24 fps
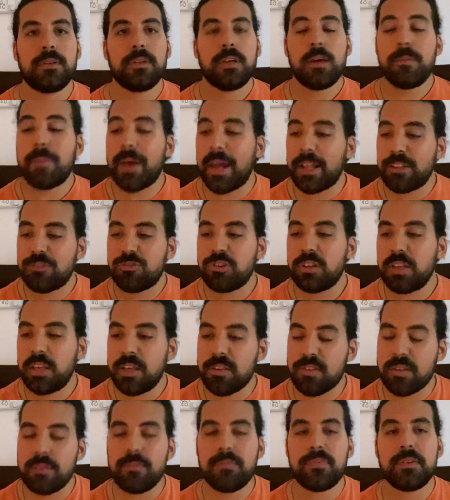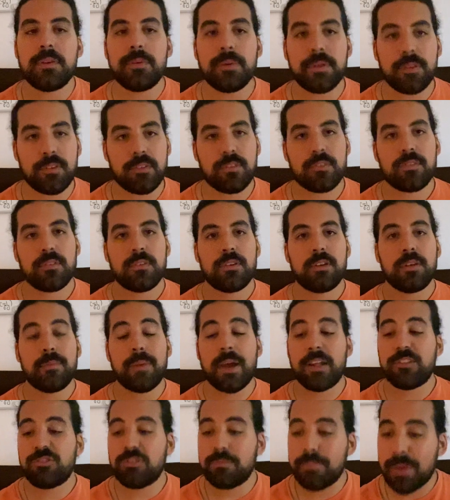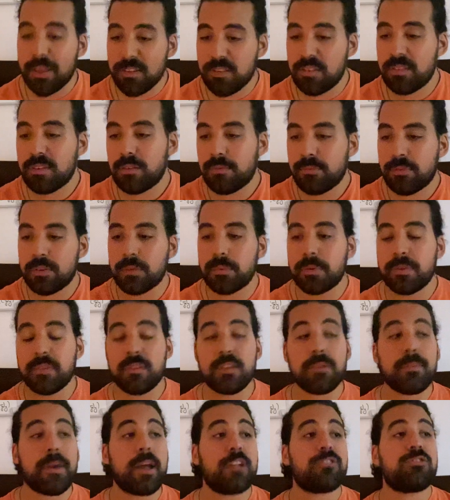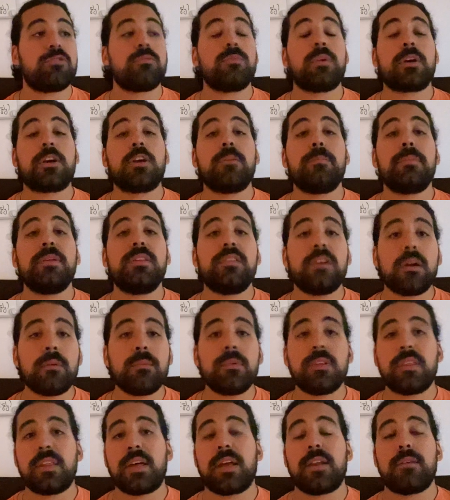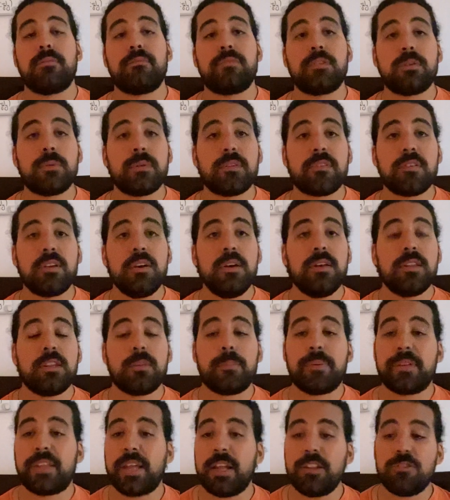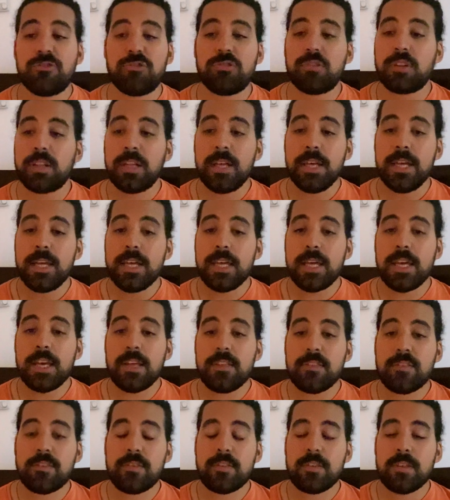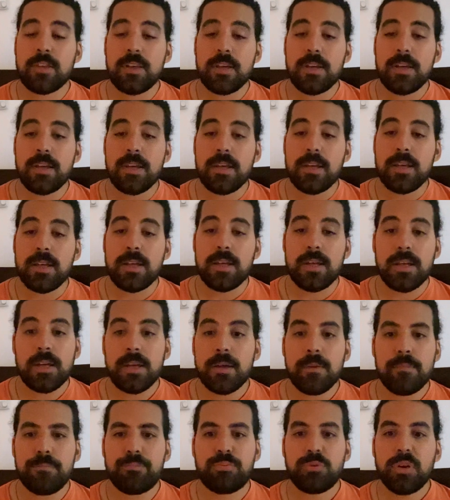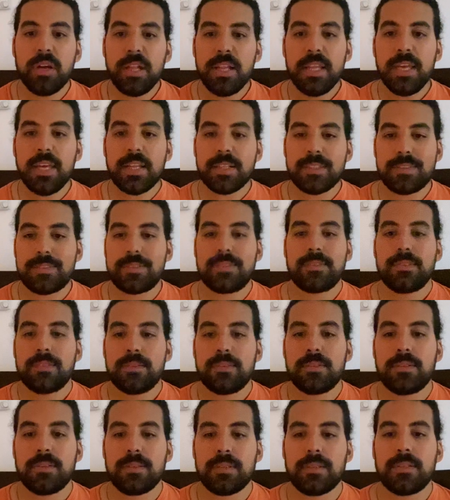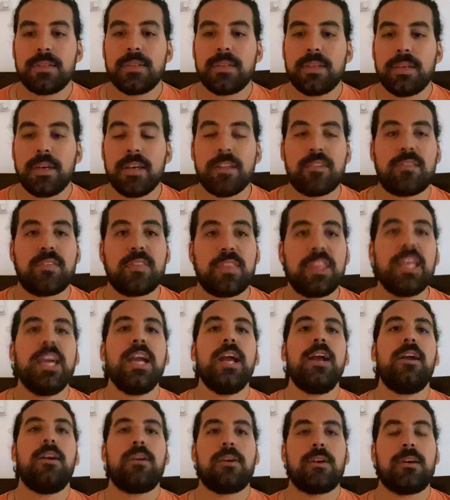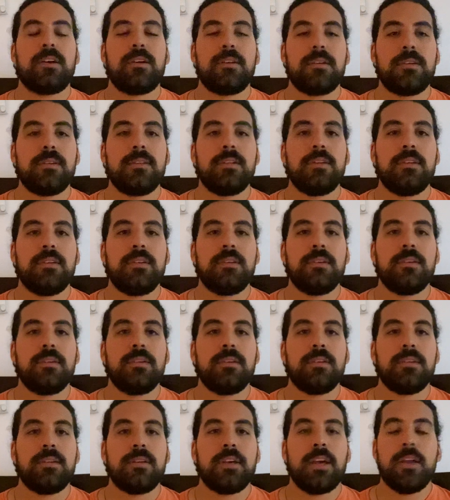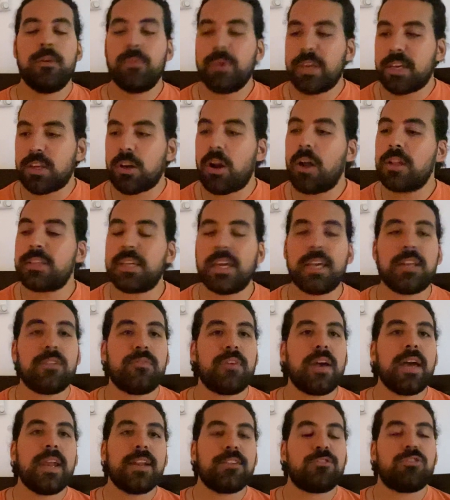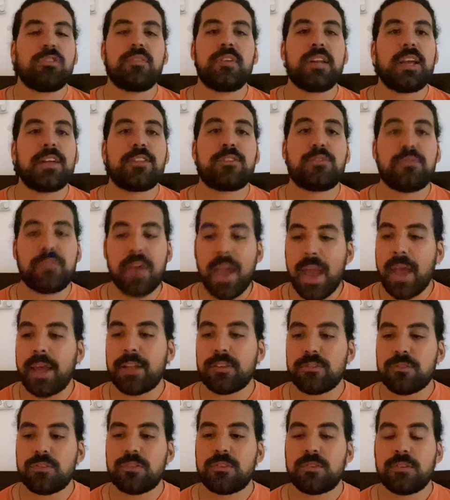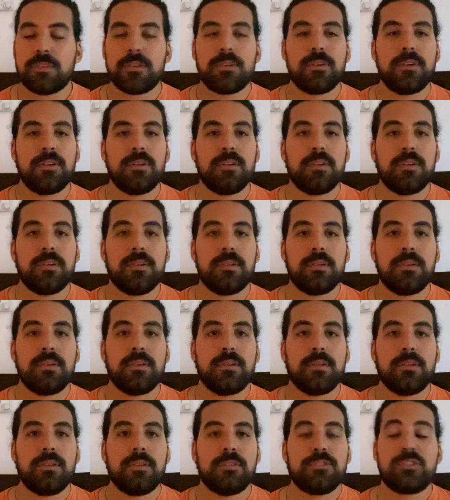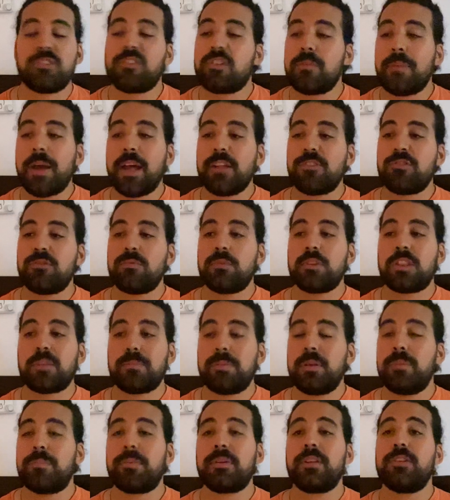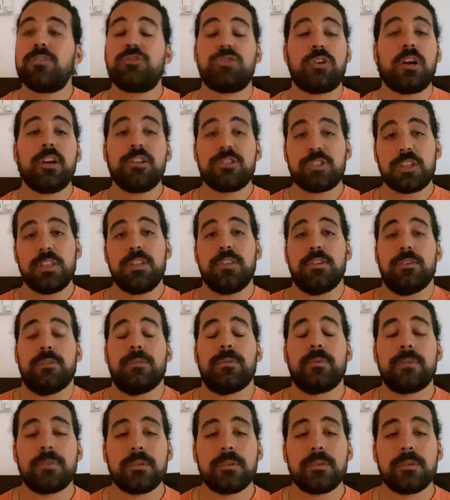Imagine his influence. Imagine Messi's influence. Imagine what could be done with that influence. The potential is brilliant. It's there. And we can all take advantage of it as fans. Just imagine what the people in charge can do.